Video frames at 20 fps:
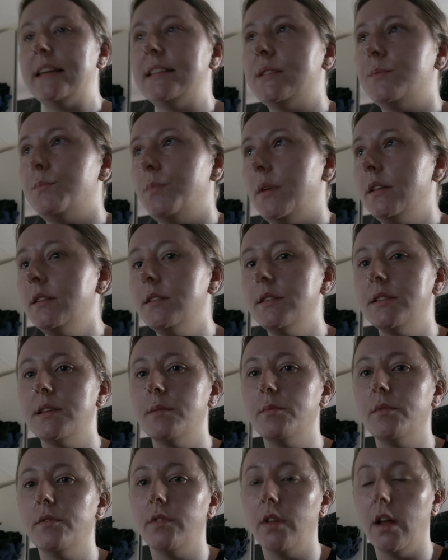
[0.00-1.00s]
spent
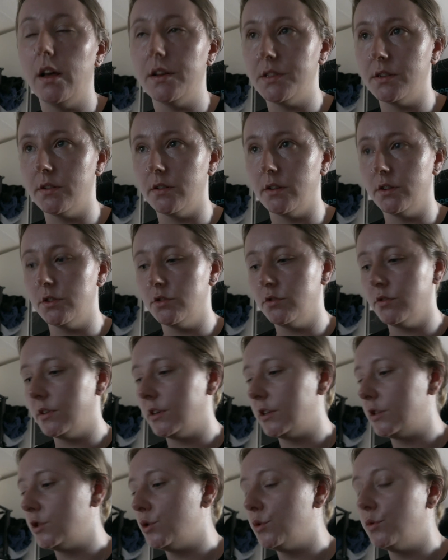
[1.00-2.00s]
some of last night
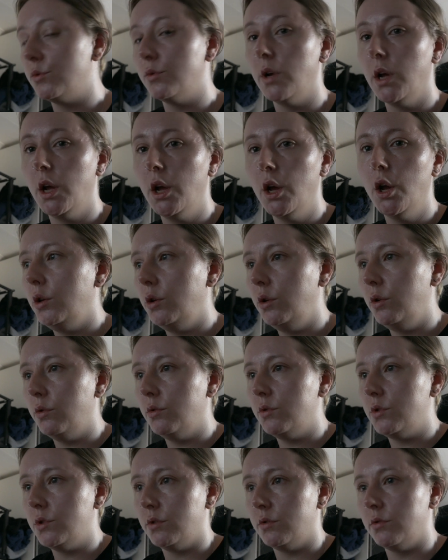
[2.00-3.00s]
trying to
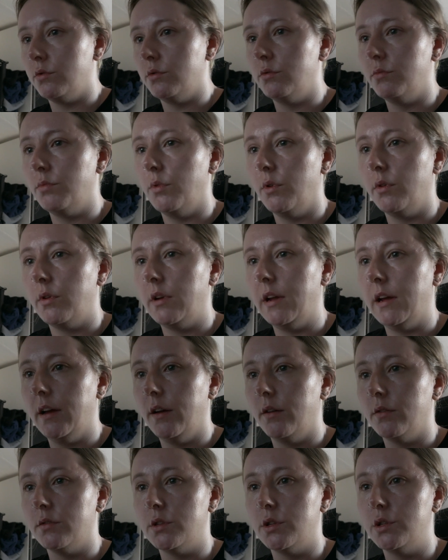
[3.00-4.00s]
YouTube on
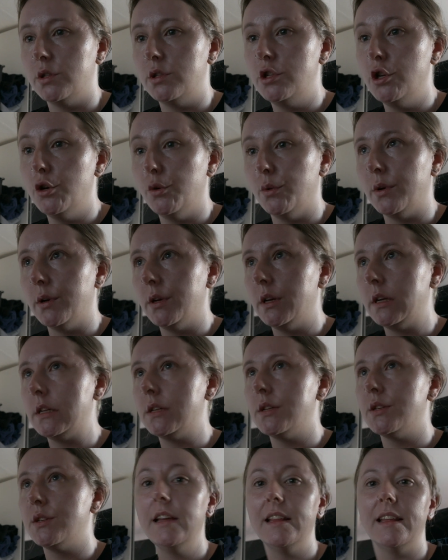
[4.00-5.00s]
how to do it.
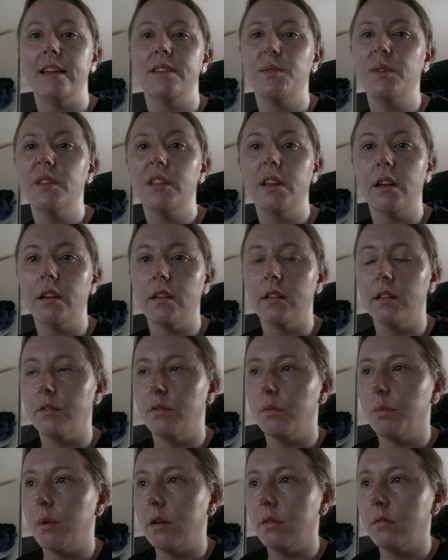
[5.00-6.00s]
That's one thing I love
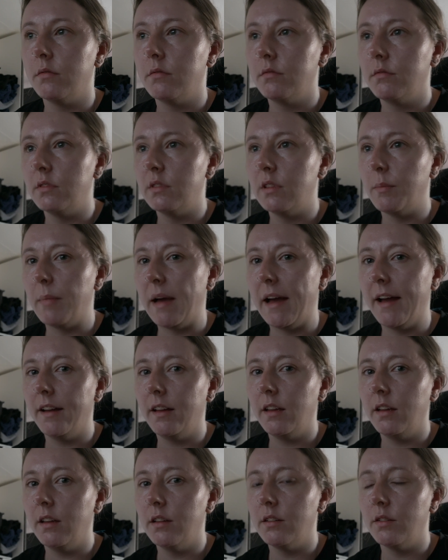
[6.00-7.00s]
about the
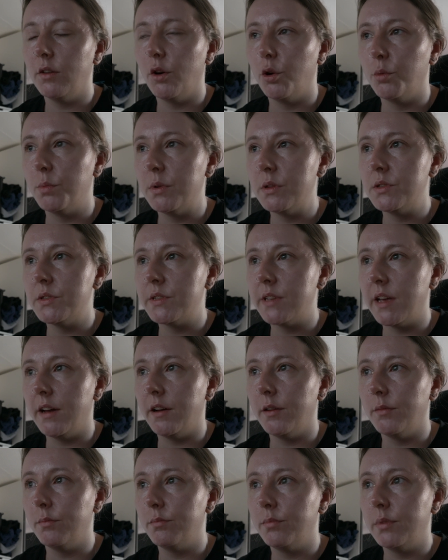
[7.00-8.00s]
Mac. It opens
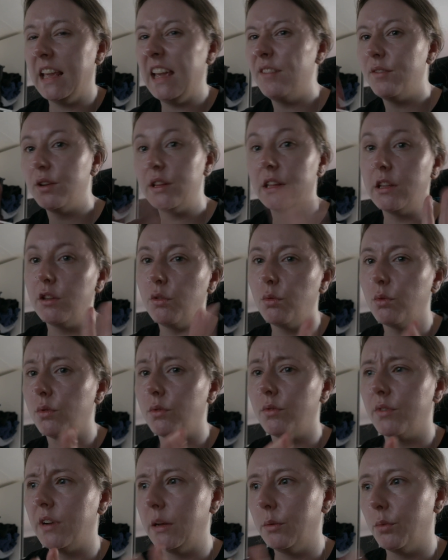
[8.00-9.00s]
up everything you were
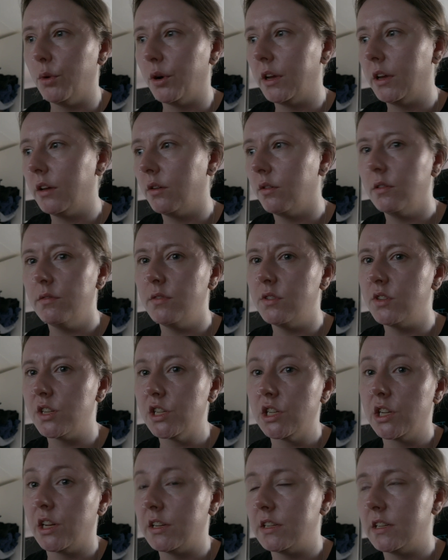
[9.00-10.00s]
already working on if you
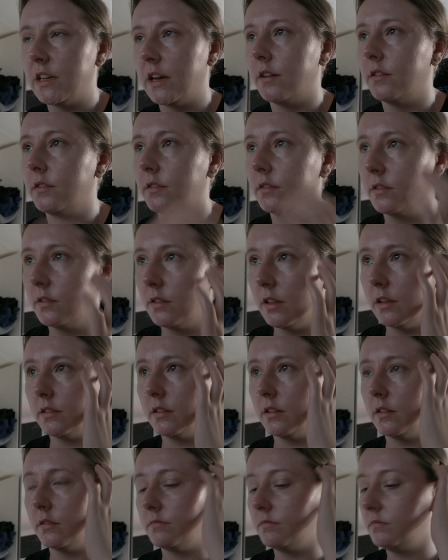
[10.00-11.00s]
just shut it down and click
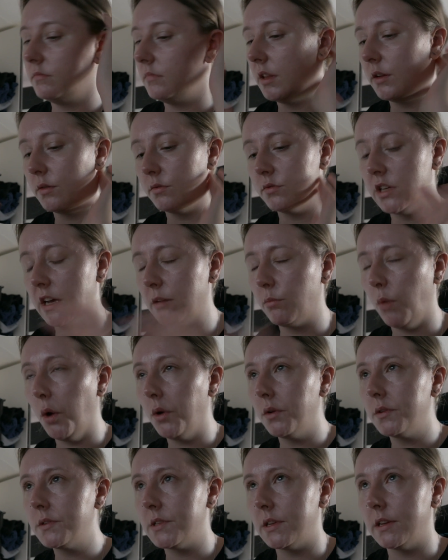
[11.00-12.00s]
the little
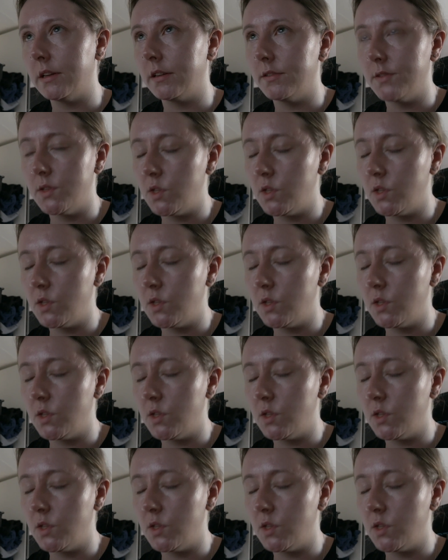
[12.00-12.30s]
checkbox. Like